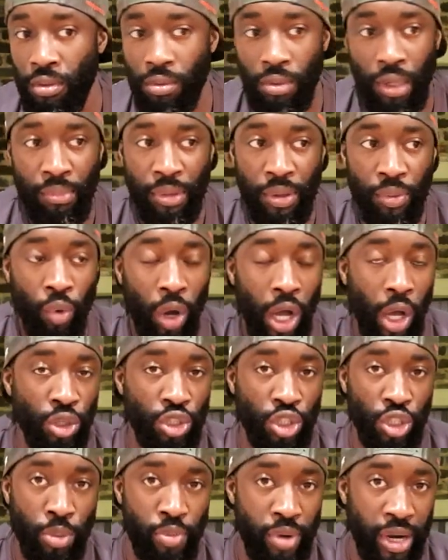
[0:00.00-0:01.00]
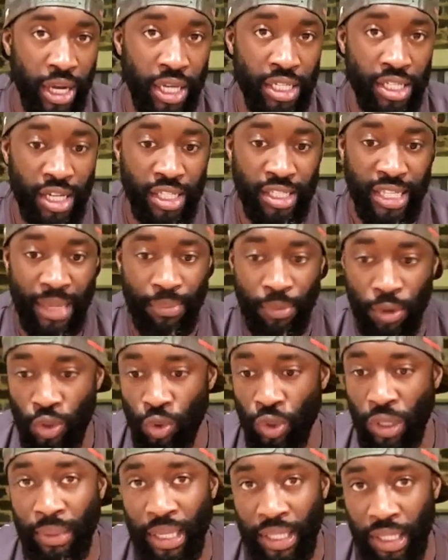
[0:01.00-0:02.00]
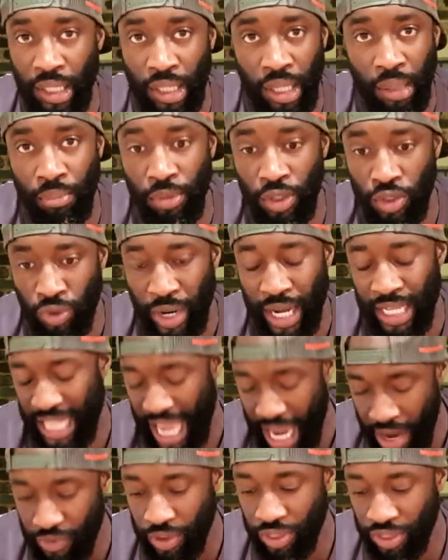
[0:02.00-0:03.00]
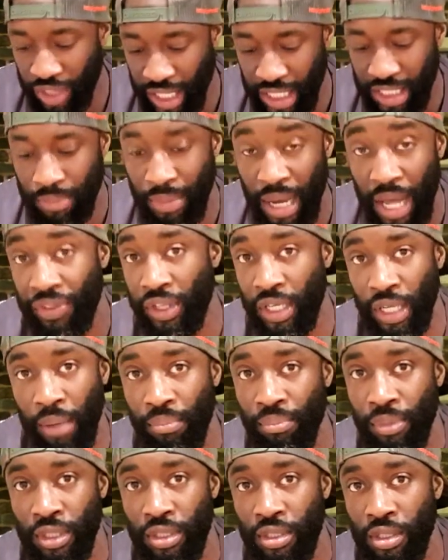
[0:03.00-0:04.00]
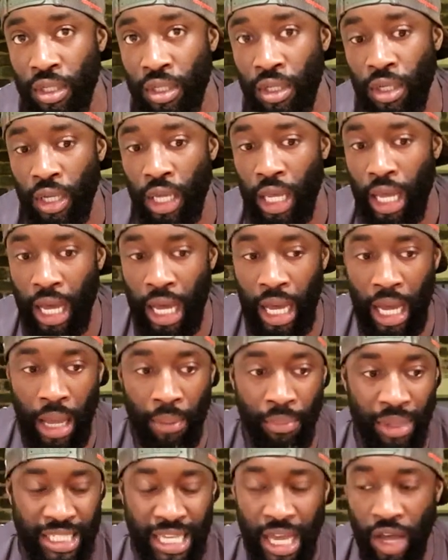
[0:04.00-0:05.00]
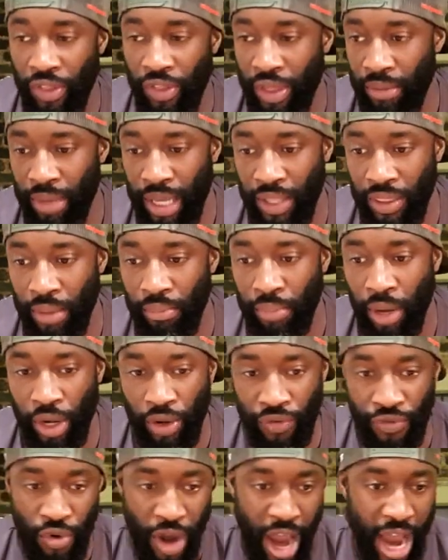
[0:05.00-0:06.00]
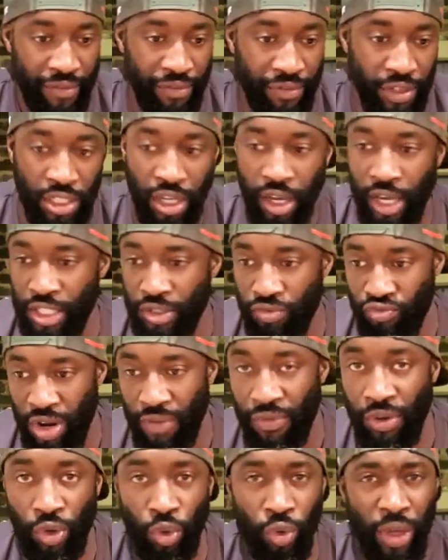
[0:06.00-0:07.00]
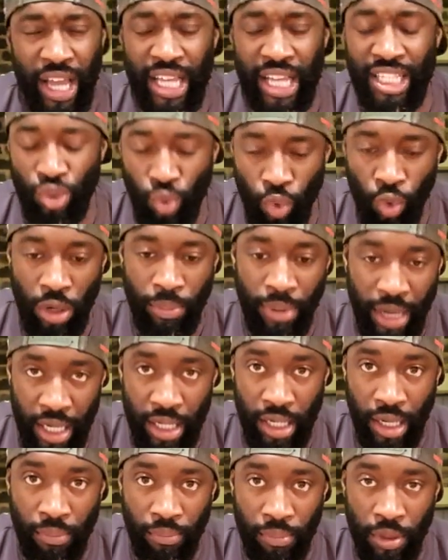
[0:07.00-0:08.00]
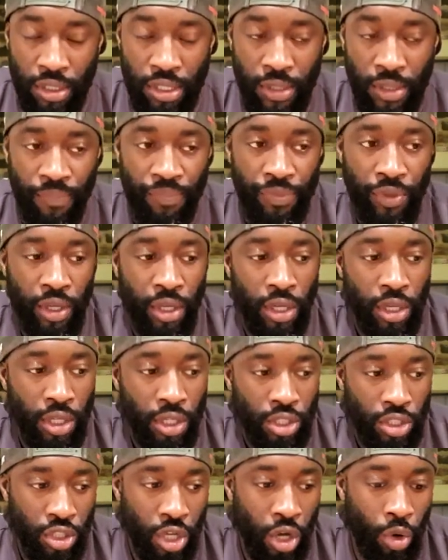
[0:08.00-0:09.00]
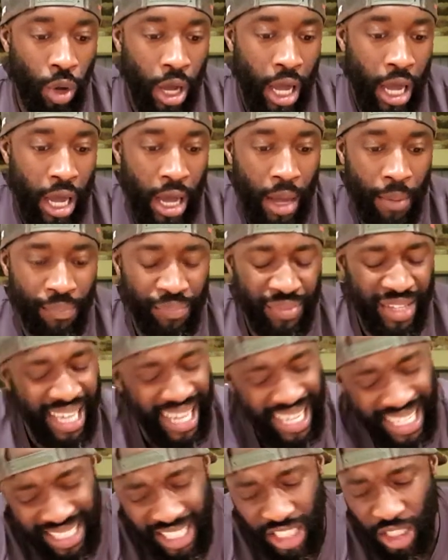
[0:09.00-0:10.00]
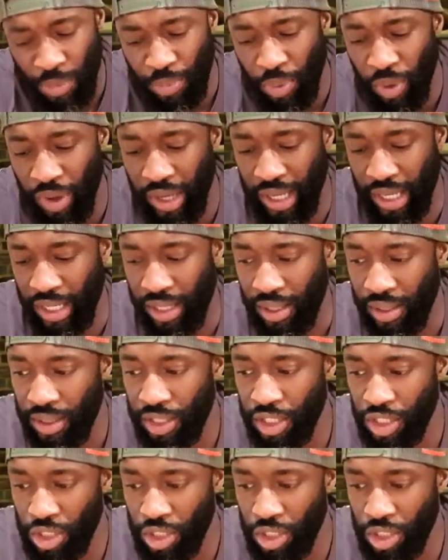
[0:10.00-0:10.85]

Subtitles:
I mean, what else are you bringing to the table? It's all about the numbers, right? Everything's about the numbers. It's how they make their money through advertising revenue. It's all about numbers. So, yeah, disappointing.